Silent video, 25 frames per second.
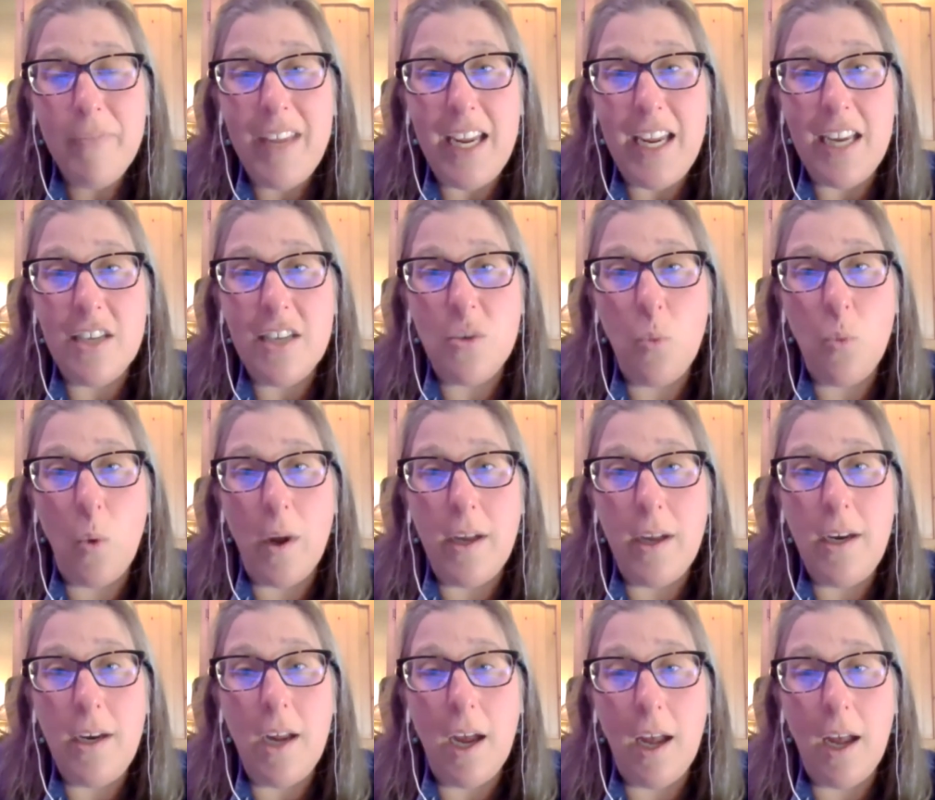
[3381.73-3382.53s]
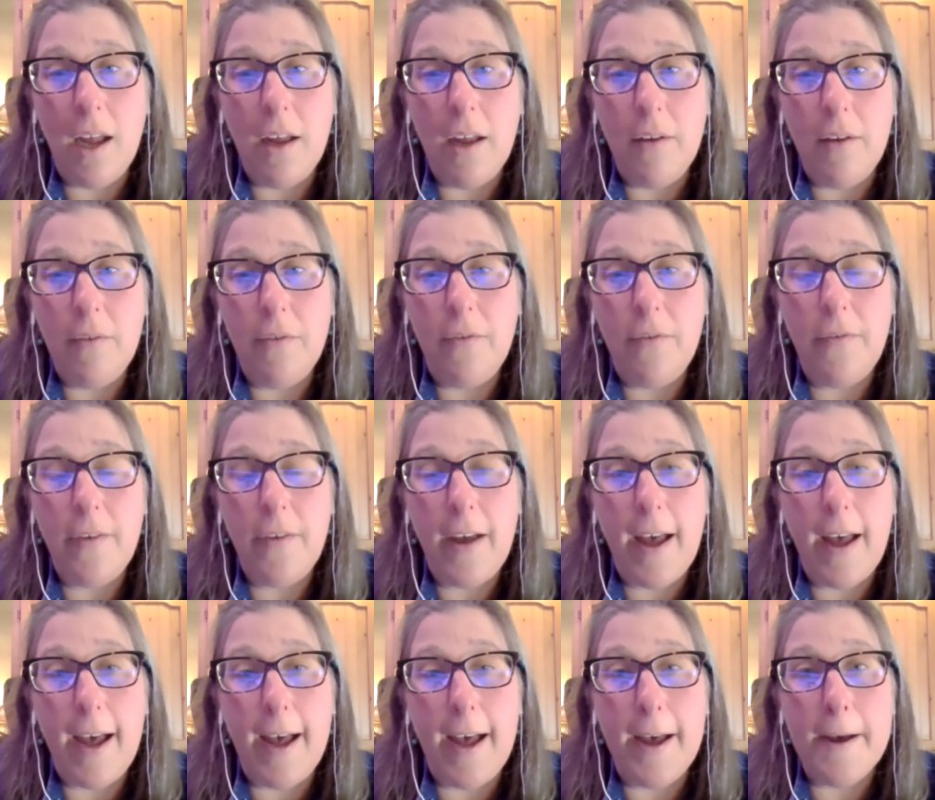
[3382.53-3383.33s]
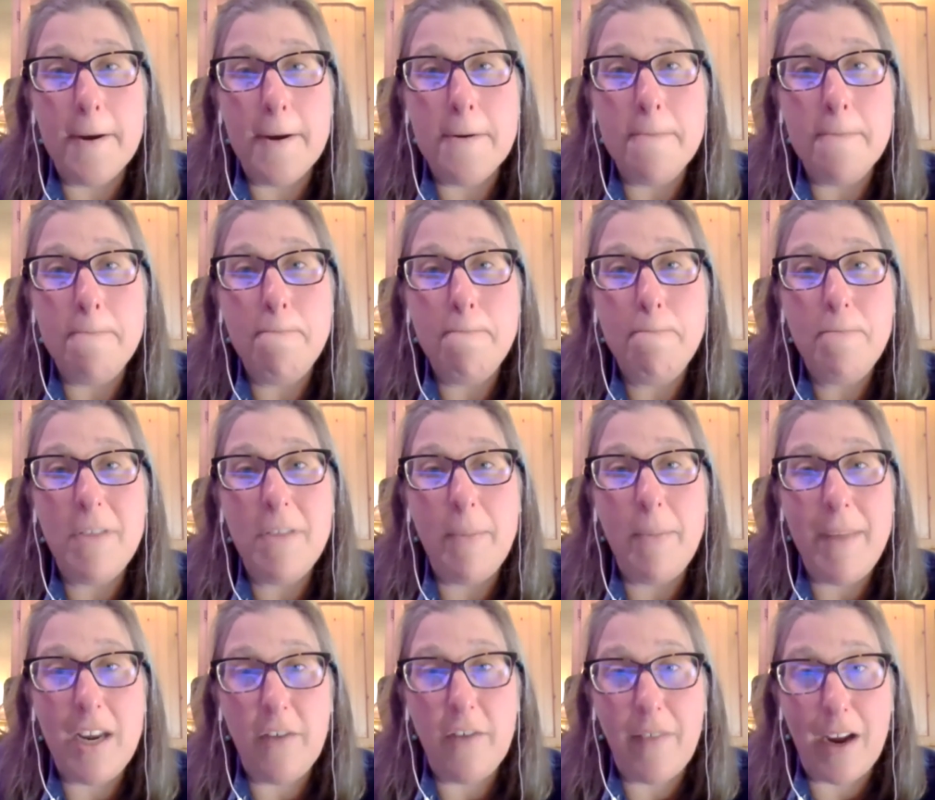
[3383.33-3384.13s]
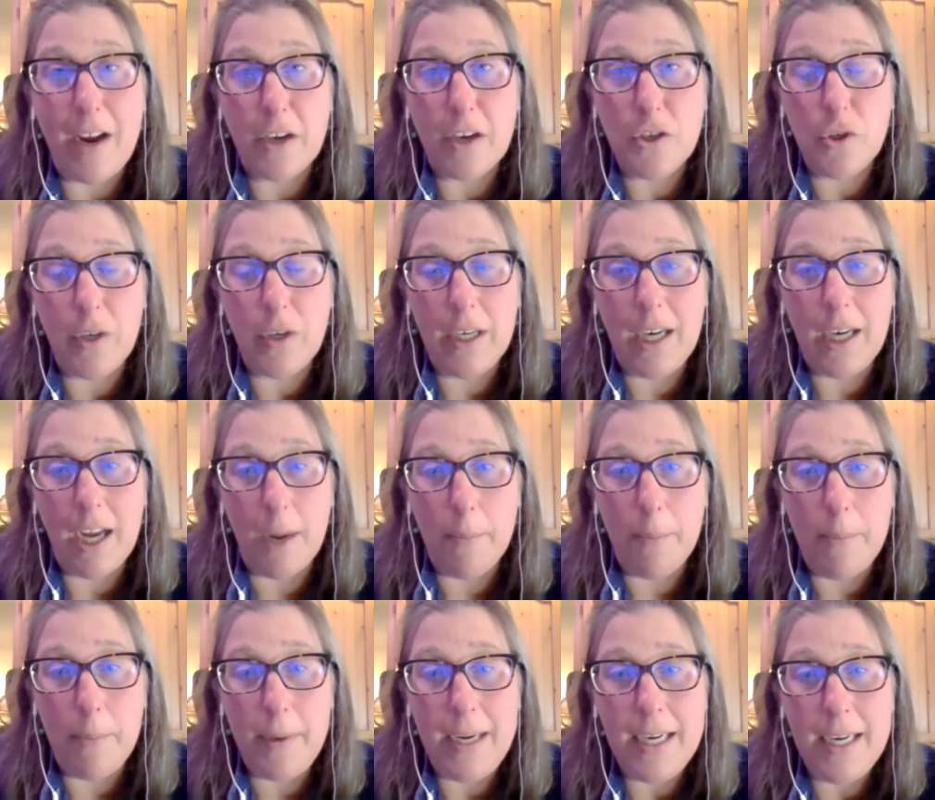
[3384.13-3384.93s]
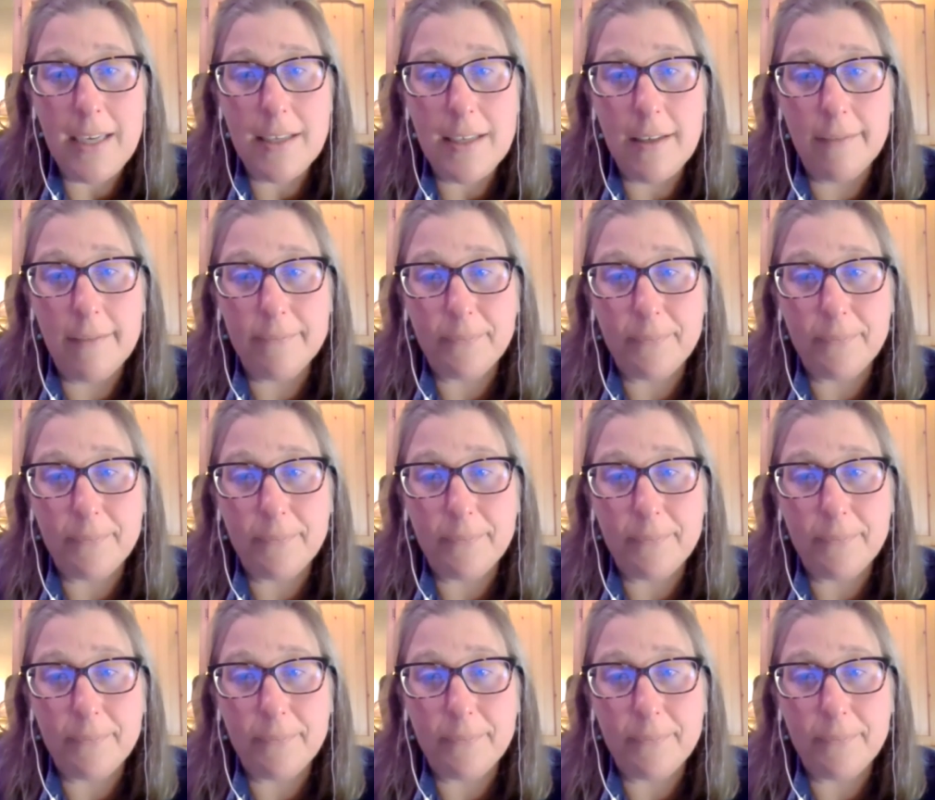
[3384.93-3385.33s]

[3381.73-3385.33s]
is one of um, the manufacturing companies.